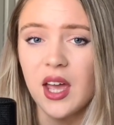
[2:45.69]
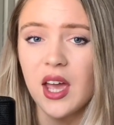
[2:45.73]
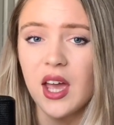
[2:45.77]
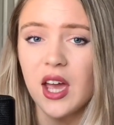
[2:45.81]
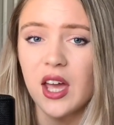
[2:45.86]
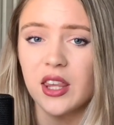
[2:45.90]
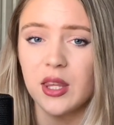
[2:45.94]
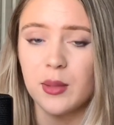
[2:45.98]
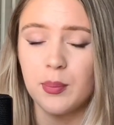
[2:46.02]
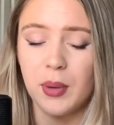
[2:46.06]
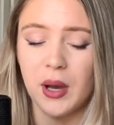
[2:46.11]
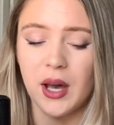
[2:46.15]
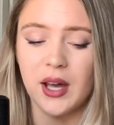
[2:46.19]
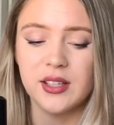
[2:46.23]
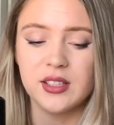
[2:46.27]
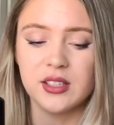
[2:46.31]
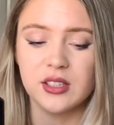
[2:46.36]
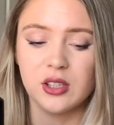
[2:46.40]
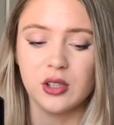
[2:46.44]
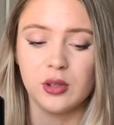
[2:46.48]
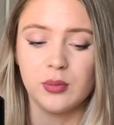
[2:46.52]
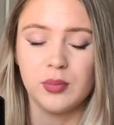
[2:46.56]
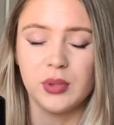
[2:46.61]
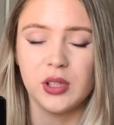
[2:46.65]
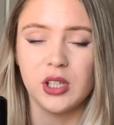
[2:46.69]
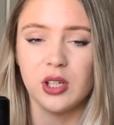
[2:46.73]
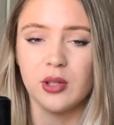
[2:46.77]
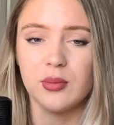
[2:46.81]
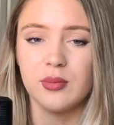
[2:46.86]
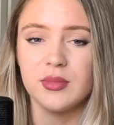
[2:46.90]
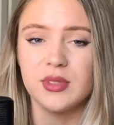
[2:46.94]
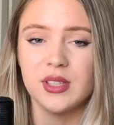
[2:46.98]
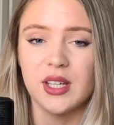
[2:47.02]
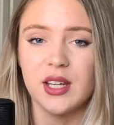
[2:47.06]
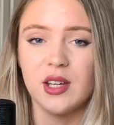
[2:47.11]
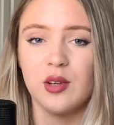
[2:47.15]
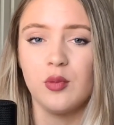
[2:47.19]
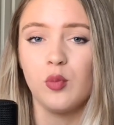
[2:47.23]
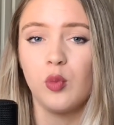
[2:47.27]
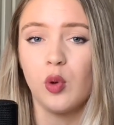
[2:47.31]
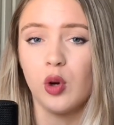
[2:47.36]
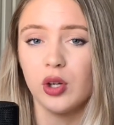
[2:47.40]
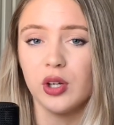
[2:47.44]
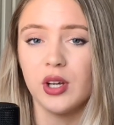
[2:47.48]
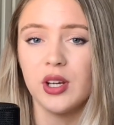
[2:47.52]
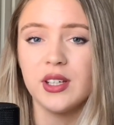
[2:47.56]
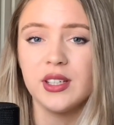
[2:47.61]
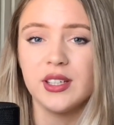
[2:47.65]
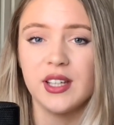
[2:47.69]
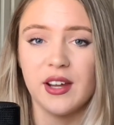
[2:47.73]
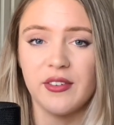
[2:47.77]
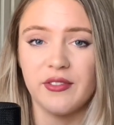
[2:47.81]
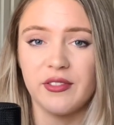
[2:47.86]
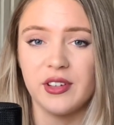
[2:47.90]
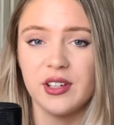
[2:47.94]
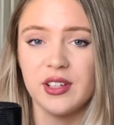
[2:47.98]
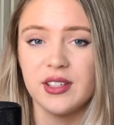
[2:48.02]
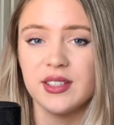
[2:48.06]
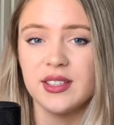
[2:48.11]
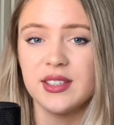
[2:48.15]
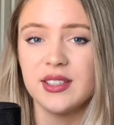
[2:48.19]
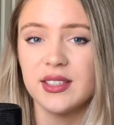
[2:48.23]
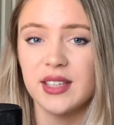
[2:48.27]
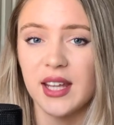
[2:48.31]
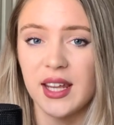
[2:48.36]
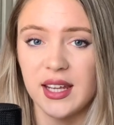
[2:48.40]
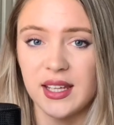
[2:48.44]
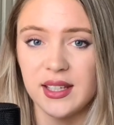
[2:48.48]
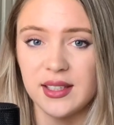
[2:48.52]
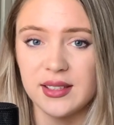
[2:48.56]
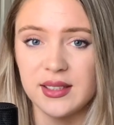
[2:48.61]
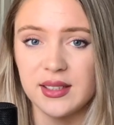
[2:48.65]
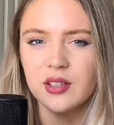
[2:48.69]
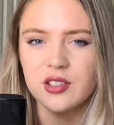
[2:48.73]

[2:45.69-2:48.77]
and the particle becomes in one definite state.